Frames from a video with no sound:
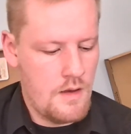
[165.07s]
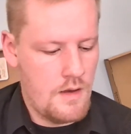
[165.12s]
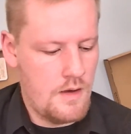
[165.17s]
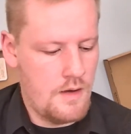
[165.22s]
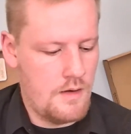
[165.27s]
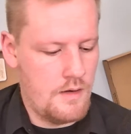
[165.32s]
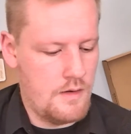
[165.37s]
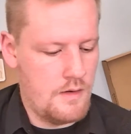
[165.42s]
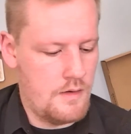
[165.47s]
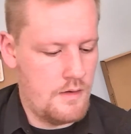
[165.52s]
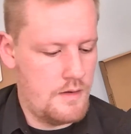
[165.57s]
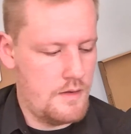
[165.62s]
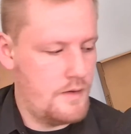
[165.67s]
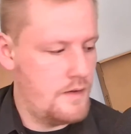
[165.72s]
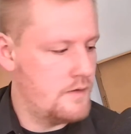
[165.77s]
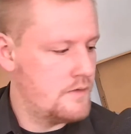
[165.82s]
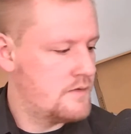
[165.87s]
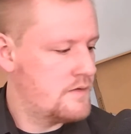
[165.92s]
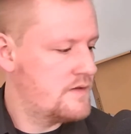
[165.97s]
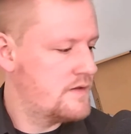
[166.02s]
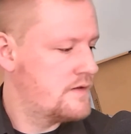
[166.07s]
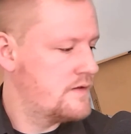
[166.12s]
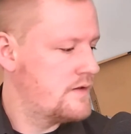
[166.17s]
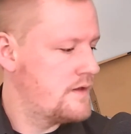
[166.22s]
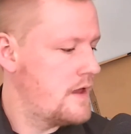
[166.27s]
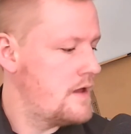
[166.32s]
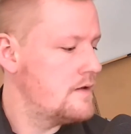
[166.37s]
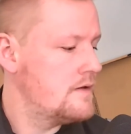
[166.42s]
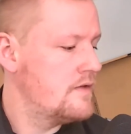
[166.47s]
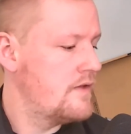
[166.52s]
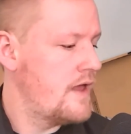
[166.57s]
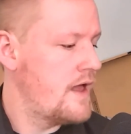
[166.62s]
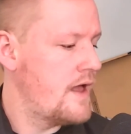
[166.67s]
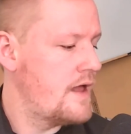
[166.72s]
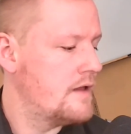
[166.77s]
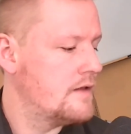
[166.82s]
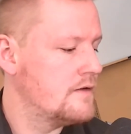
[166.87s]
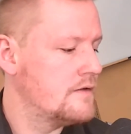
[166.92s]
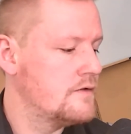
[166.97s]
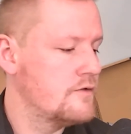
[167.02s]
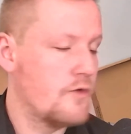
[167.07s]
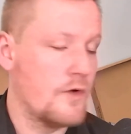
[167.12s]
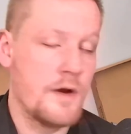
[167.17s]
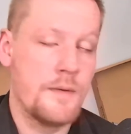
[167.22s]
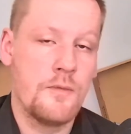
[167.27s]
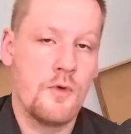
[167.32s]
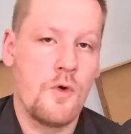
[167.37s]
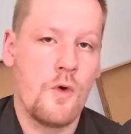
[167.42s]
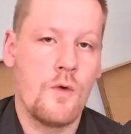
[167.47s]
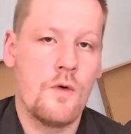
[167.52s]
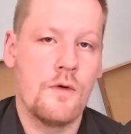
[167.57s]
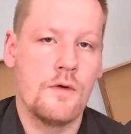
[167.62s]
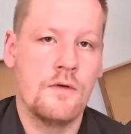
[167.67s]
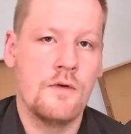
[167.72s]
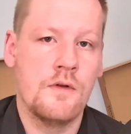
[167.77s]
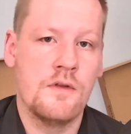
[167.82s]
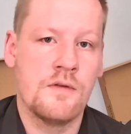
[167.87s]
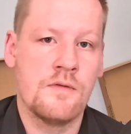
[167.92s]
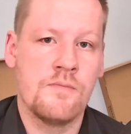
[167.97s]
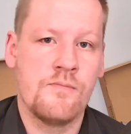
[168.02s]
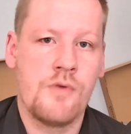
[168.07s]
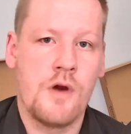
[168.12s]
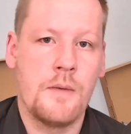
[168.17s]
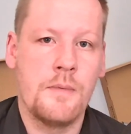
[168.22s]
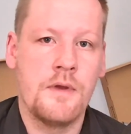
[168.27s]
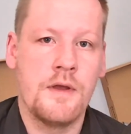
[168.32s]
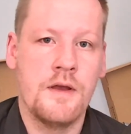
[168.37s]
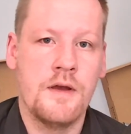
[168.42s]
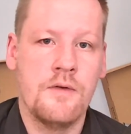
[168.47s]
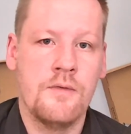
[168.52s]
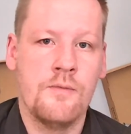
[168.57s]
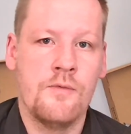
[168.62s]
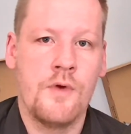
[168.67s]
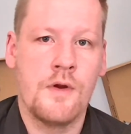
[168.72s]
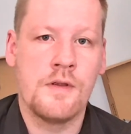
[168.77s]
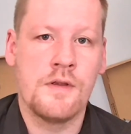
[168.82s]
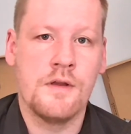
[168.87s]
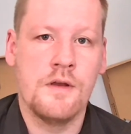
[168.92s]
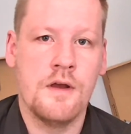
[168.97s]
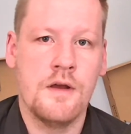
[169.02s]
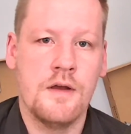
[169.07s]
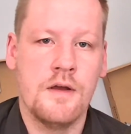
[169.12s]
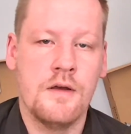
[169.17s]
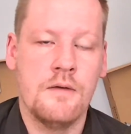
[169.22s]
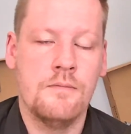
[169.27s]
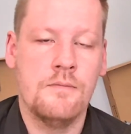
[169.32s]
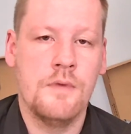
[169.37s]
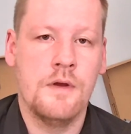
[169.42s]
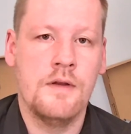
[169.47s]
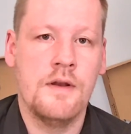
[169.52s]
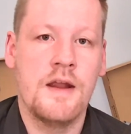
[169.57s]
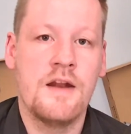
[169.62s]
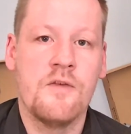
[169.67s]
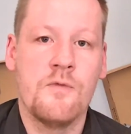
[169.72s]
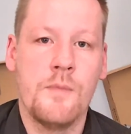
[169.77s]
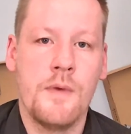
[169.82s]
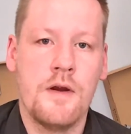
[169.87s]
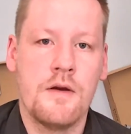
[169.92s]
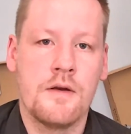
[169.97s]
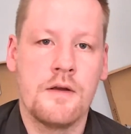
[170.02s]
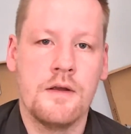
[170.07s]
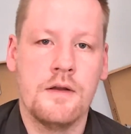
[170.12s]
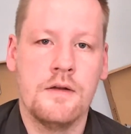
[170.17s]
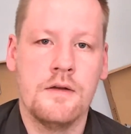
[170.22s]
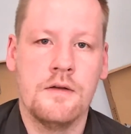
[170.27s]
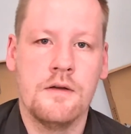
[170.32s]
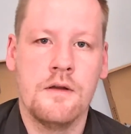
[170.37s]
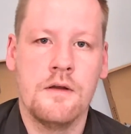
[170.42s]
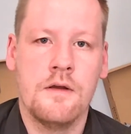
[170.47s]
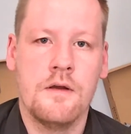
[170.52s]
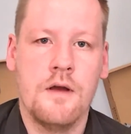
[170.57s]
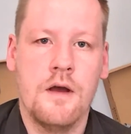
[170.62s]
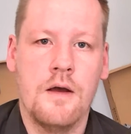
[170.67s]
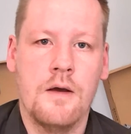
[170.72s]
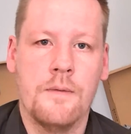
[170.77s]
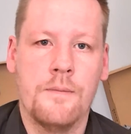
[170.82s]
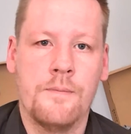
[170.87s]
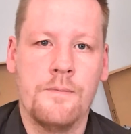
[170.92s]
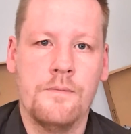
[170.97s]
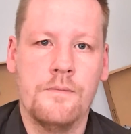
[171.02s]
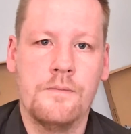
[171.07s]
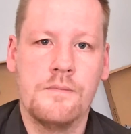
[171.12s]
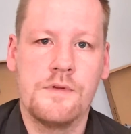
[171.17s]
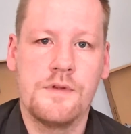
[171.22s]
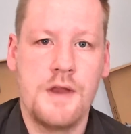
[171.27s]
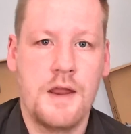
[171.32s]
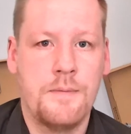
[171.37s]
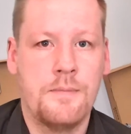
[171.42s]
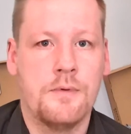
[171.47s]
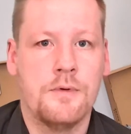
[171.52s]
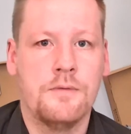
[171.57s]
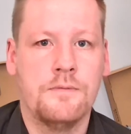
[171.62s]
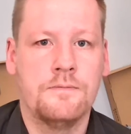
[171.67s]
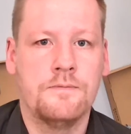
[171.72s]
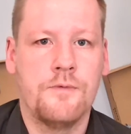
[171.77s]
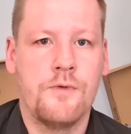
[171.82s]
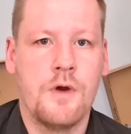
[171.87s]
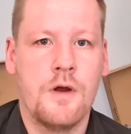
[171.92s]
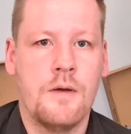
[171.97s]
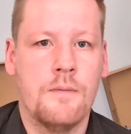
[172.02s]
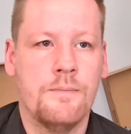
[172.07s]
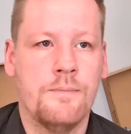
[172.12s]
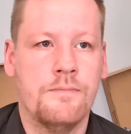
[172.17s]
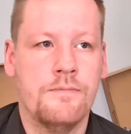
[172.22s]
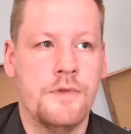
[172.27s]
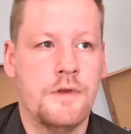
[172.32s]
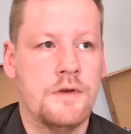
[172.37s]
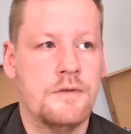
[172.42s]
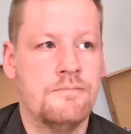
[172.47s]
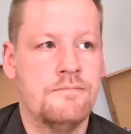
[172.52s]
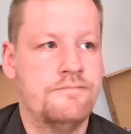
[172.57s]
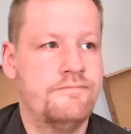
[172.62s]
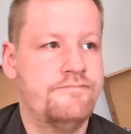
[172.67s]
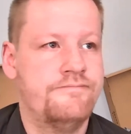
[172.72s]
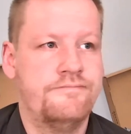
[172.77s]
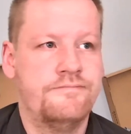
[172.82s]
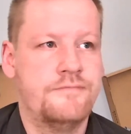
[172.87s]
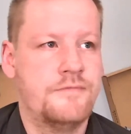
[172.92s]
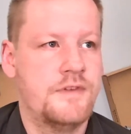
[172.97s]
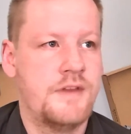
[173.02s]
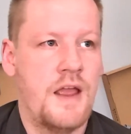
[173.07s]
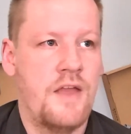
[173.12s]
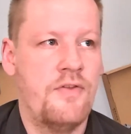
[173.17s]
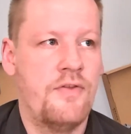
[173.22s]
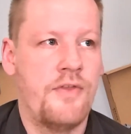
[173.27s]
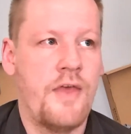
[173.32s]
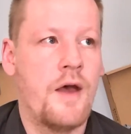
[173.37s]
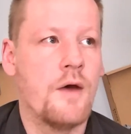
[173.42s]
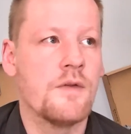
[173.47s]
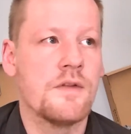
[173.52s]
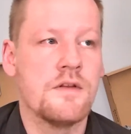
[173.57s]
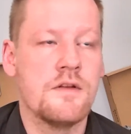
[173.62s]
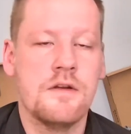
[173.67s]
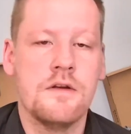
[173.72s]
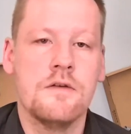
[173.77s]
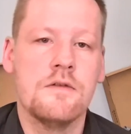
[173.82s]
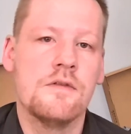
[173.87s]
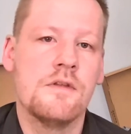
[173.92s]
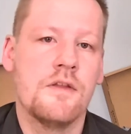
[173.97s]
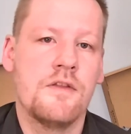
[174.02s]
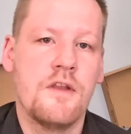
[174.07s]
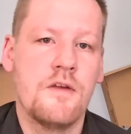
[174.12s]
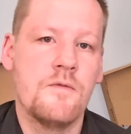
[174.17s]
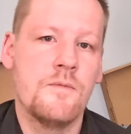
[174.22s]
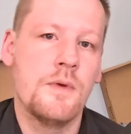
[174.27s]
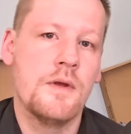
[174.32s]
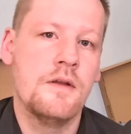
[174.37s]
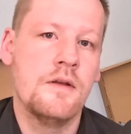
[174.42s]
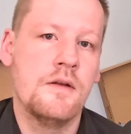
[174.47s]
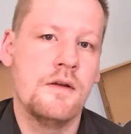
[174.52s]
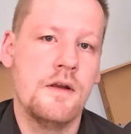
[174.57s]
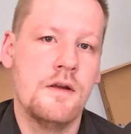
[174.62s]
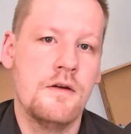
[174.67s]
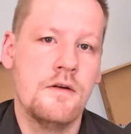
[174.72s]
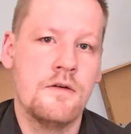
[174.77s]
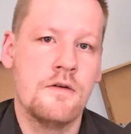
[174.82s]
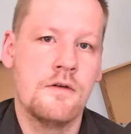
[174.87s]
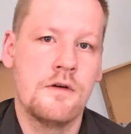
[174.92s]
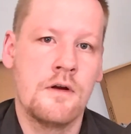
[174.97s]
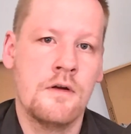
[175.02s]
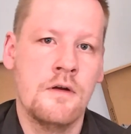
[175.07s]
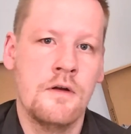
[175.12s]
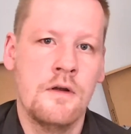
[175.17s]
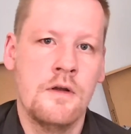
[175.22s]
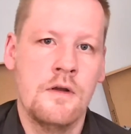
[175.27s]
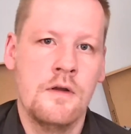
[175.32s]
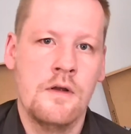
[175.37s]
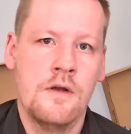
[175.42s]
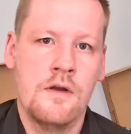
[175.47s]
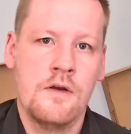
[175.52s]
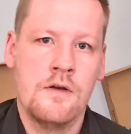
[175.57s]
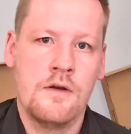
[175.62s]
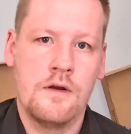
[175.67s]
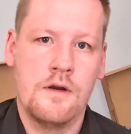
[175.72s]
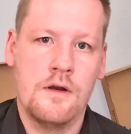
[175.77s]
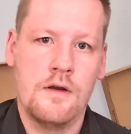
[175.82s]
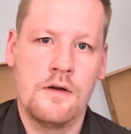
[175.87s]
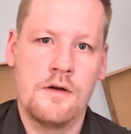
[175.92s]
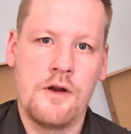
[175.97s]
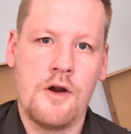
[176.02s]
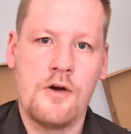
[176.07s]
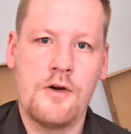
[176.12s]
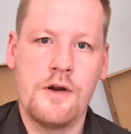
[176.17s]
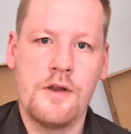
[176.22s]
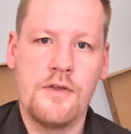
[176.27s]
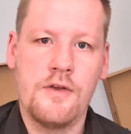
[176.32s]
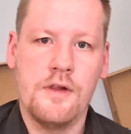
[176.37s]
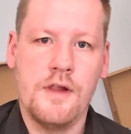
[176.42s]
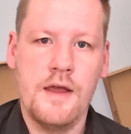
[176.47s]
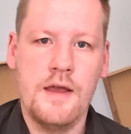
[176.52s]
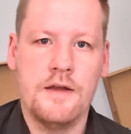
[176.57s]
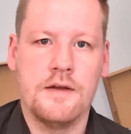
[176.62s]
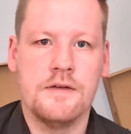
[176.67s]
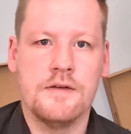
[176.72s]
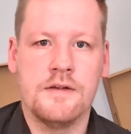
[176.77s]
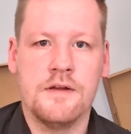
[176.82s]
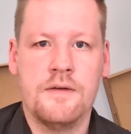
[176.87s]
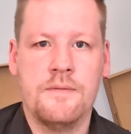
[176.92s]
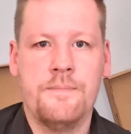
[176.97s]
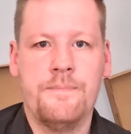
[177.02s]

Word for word: Uh, it's said that cream corn is probably a, a Native American staple from the 10,000 years that they've been here uh, guarding the land.